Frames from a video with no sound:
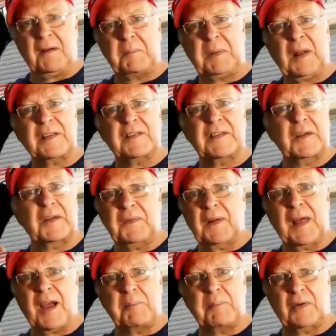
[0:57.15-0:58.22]
plastic
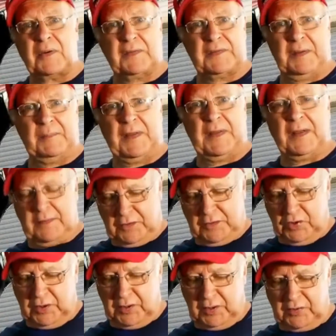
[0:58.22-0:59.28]
flower pot or something that
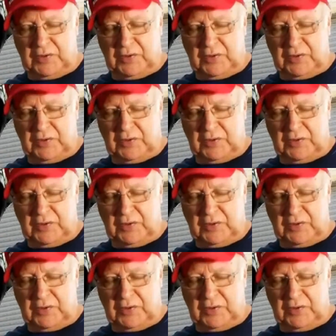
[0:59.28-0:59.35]
you can